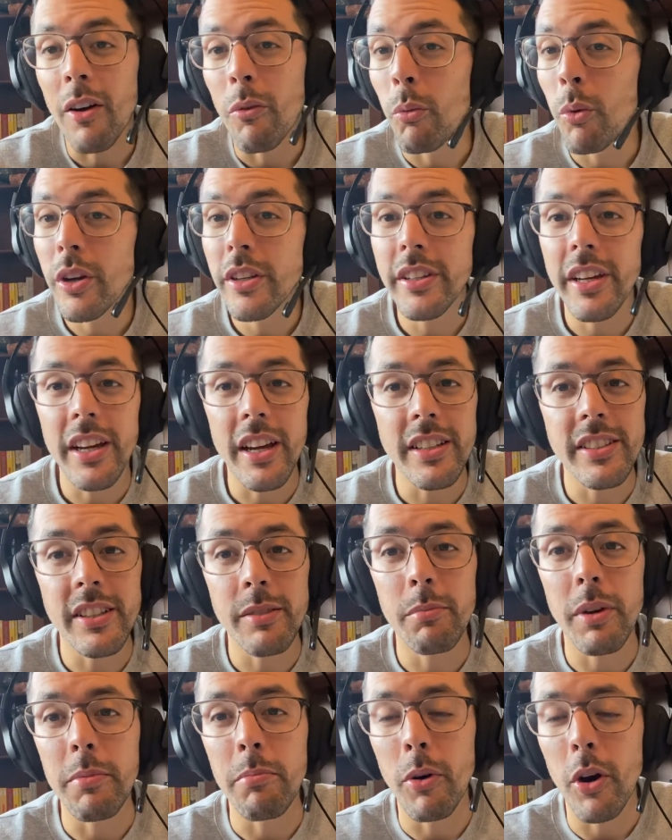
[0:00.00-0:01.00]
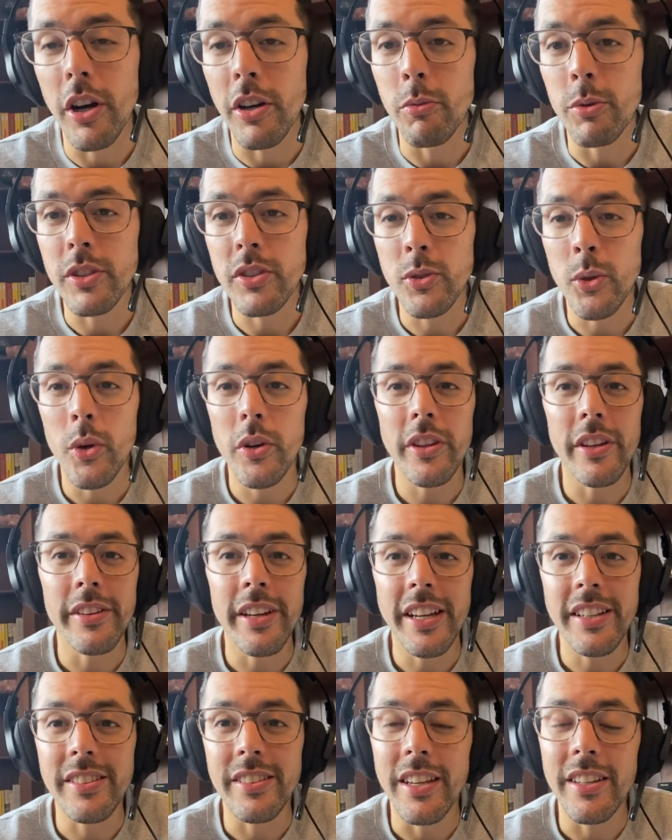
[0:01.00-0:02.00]
one day I said my body was sore, the
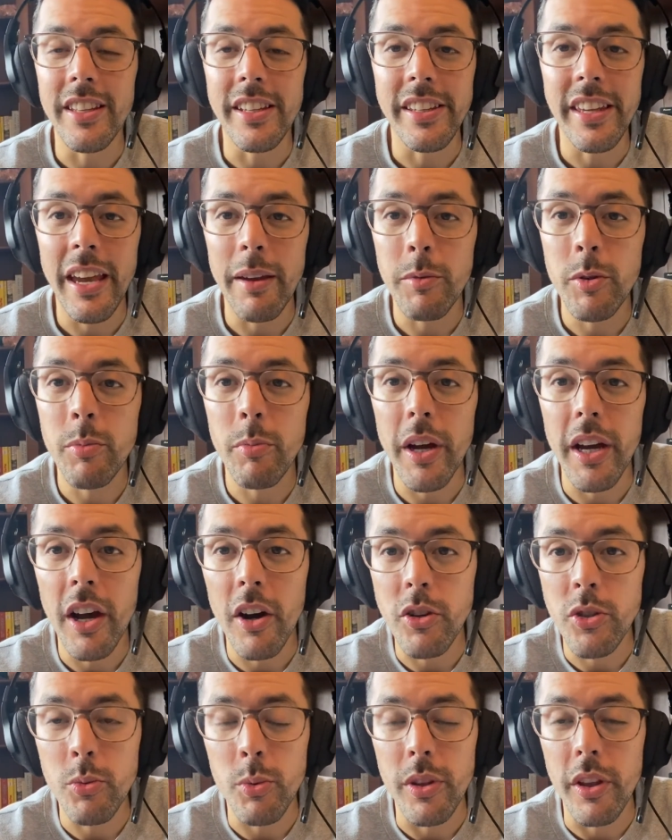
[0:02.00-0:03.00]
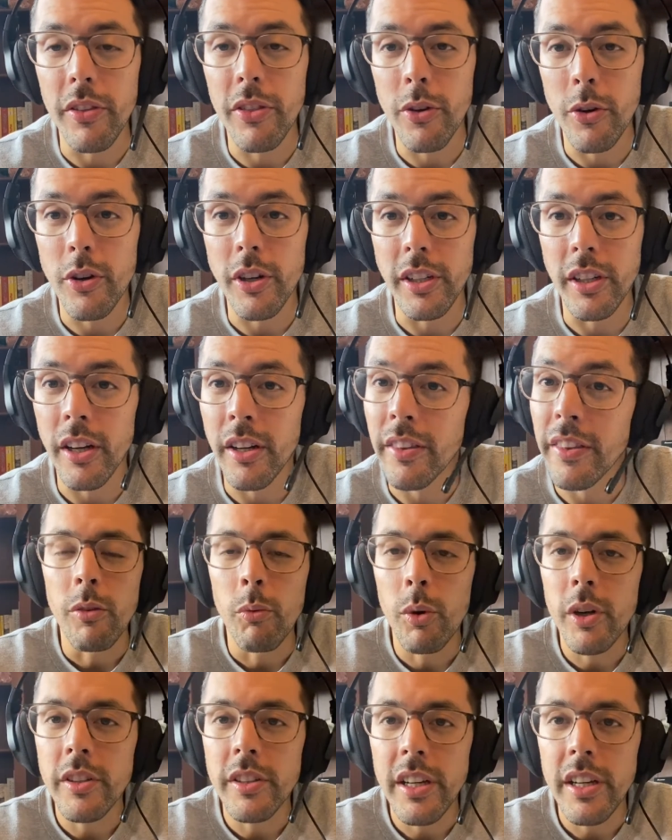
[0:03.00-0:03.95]
next day they came to my house with a Theragun. The one